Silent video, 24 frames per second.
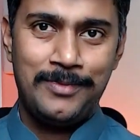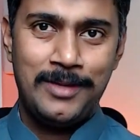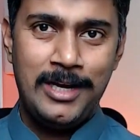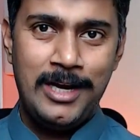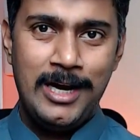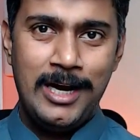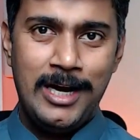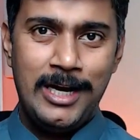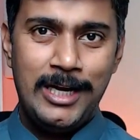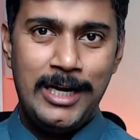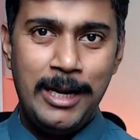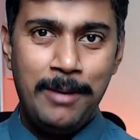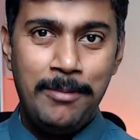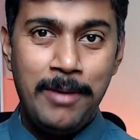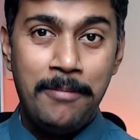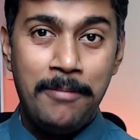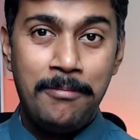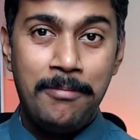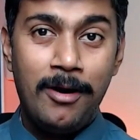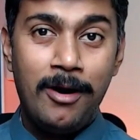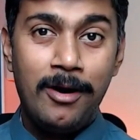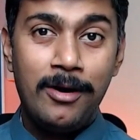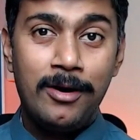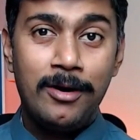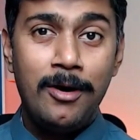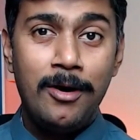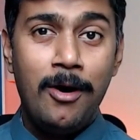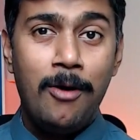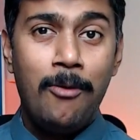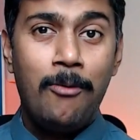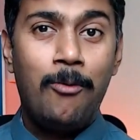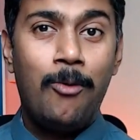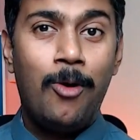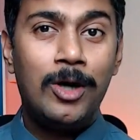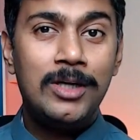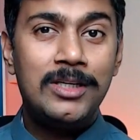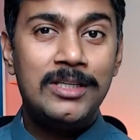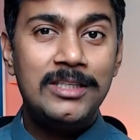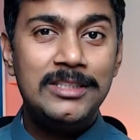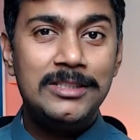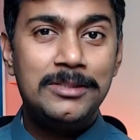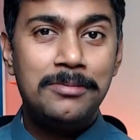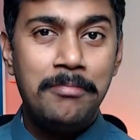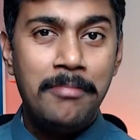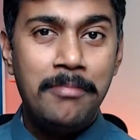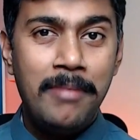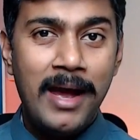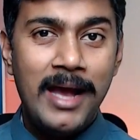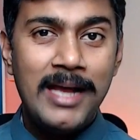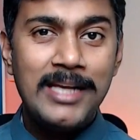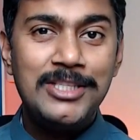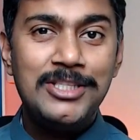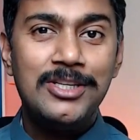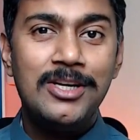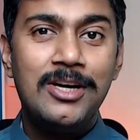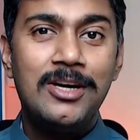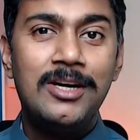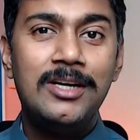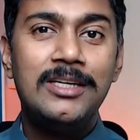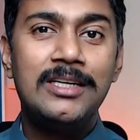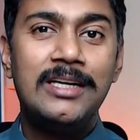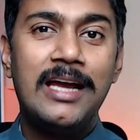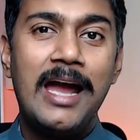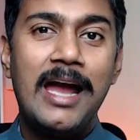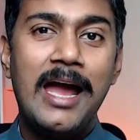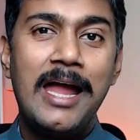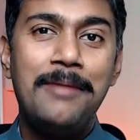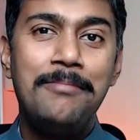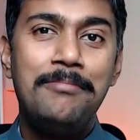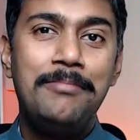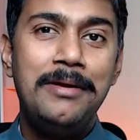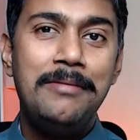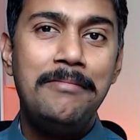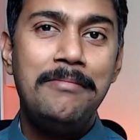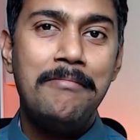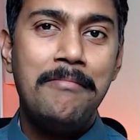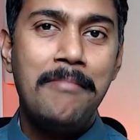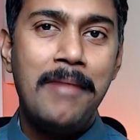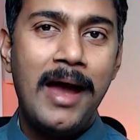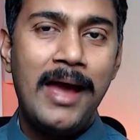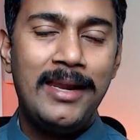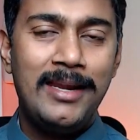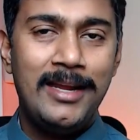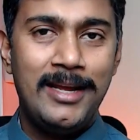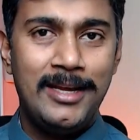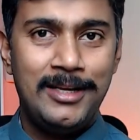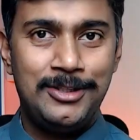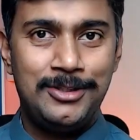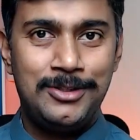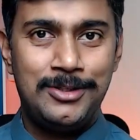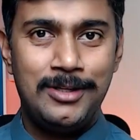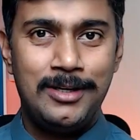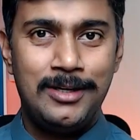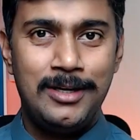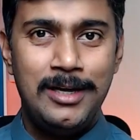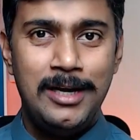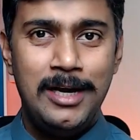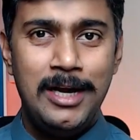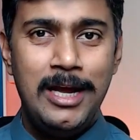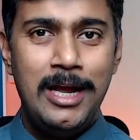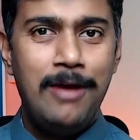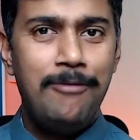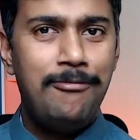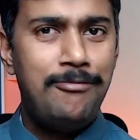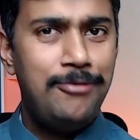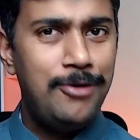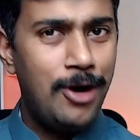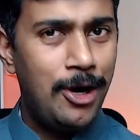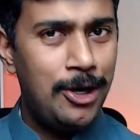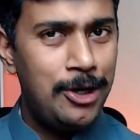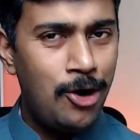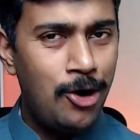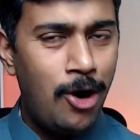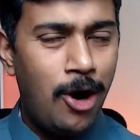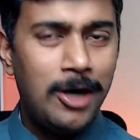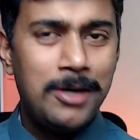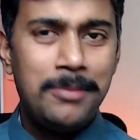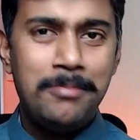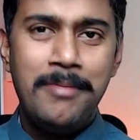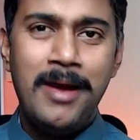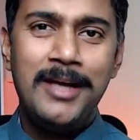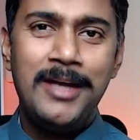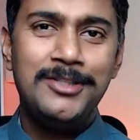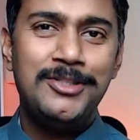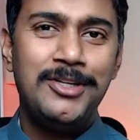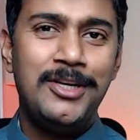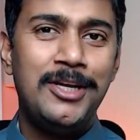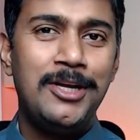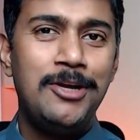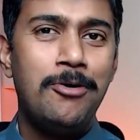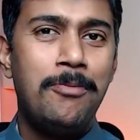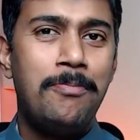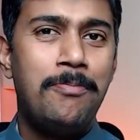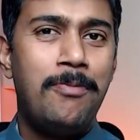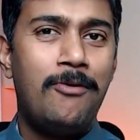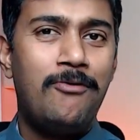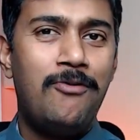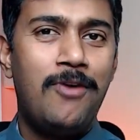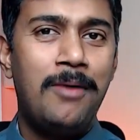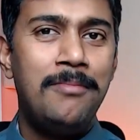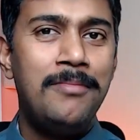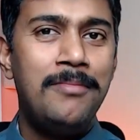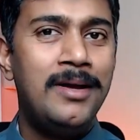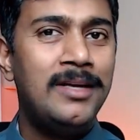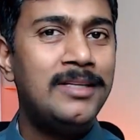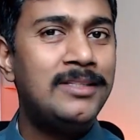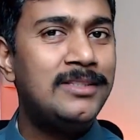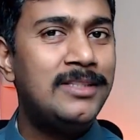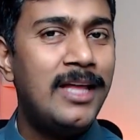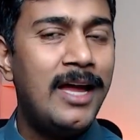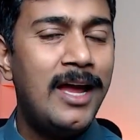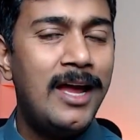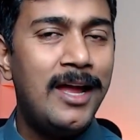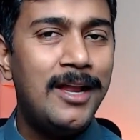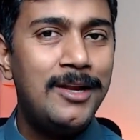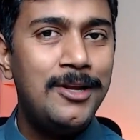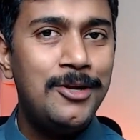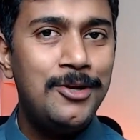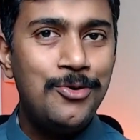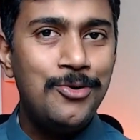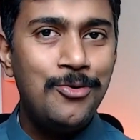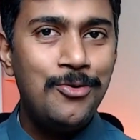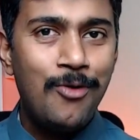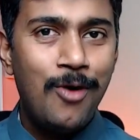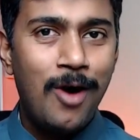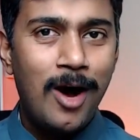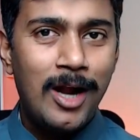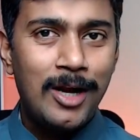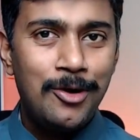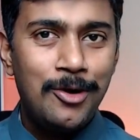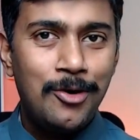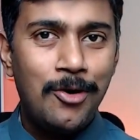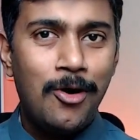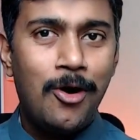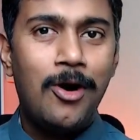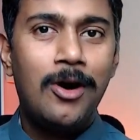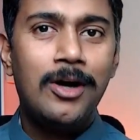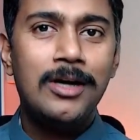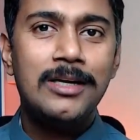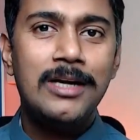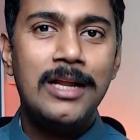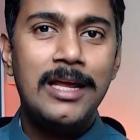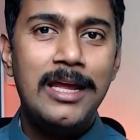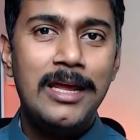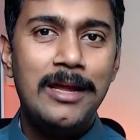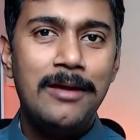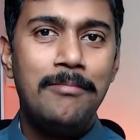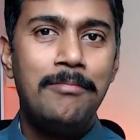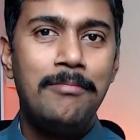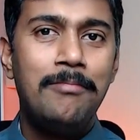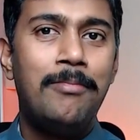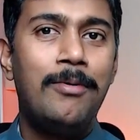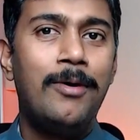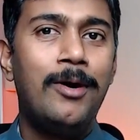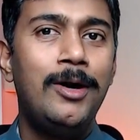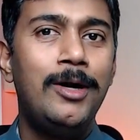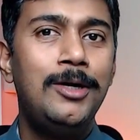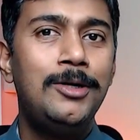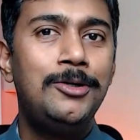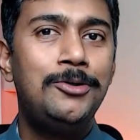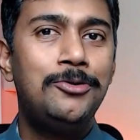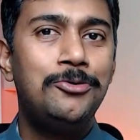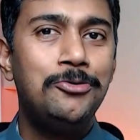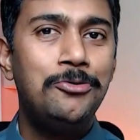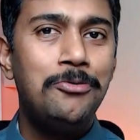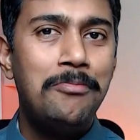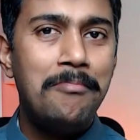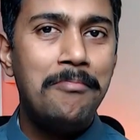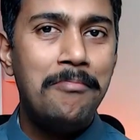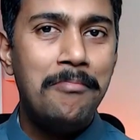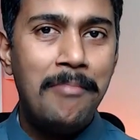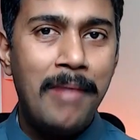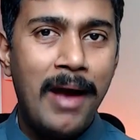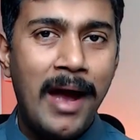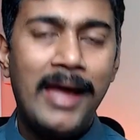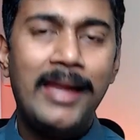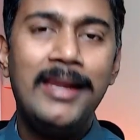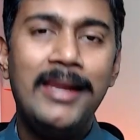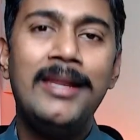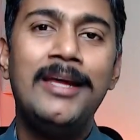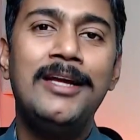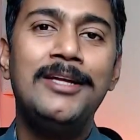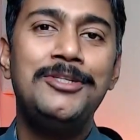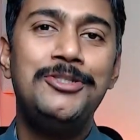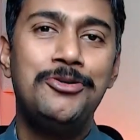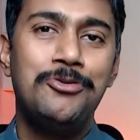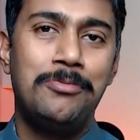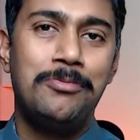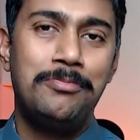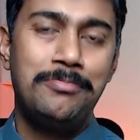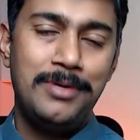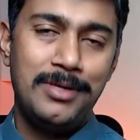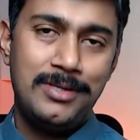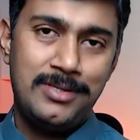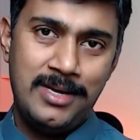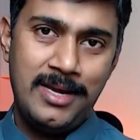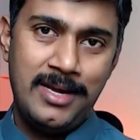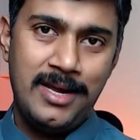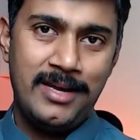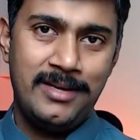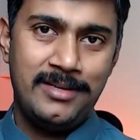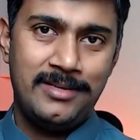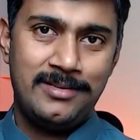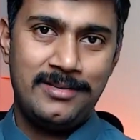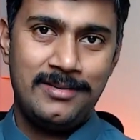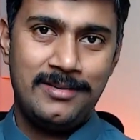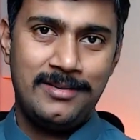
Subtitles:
Remember, what is measured can be managed. If you are not measuring your performance, then you are not able to manage your business.